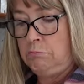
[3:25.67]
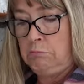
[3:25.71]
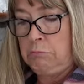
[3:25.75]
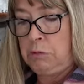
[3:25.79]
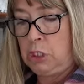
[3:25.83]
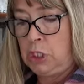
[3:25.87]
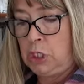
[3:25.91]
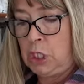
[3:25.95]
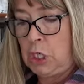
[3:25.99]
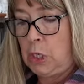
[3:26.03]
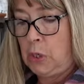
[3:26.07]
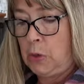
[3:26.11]

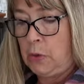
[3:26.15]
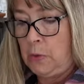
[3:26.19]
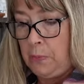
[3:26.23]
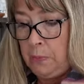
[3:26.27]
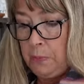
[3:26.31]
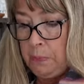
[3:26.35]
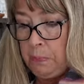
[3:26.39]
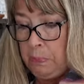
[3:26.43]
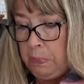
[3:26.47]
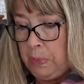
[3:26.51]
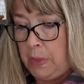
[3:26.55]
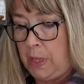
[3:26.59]
So
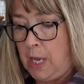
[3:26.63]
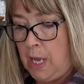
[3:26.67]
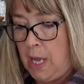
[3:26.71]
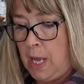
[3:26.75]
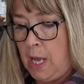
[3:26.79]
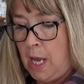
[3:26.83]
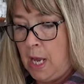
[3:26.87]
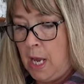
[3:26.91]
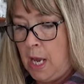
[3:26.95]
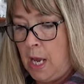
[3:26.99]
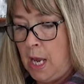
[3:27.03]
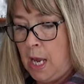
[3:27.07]

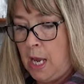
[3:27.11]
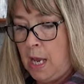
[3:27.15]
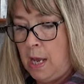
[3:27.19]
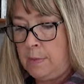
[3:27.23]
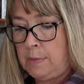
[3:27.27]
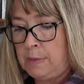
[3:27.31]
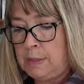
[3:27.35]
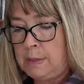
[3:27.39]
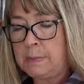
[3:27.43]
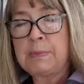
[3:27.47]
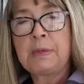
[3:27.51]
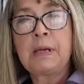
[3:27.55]

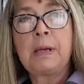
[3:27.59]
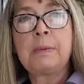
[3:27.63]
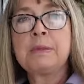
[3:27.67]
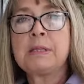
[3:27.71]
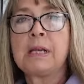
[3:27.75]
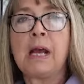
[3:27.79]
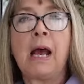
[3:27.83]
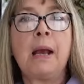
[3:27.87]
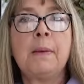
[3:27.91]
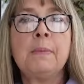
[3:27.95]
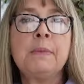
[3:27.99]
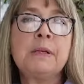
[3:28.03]

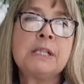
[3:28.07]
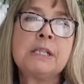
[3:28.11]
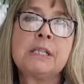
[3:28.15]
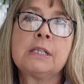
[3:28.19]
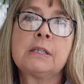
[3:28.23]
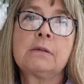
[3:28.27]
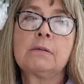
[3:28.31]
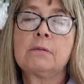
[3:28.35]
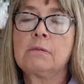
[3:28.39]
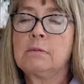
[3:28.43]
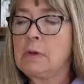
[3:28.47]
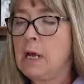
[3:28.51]
sometimes
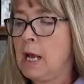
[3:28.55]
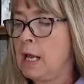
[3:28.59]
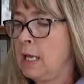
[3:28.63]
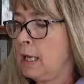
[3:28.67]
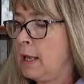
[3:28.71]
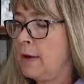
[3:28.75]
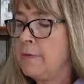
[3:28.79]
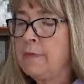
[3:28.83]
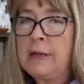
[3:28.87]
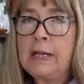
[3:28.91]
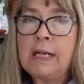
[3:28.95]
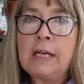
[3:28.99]
I
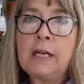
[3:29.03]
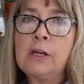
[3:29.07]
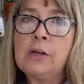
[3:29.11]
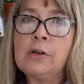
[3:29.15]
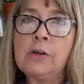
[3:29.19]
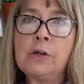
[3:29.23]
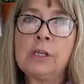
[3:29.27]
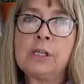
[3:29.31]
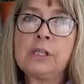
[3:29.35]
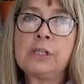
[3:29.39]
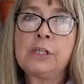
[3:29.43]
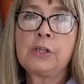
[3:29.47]
love getting an
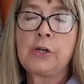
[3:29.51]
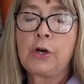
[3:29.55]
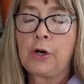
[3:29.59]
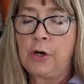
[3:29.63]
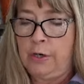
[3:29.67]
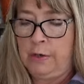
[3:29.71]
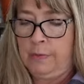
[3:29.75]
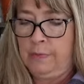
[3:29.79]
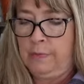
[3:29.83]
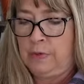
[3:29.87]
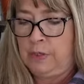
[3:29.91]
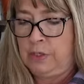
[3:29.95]
early
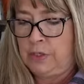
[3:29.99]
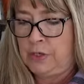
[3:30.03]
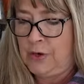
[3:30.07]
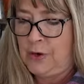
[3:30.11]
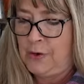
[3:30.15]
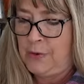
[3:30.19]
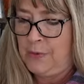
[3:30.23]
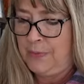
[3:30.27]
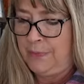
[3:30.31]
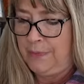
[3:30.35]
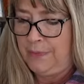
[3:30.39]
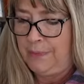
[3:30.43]
start.
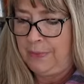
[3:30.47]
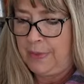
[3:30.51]
So,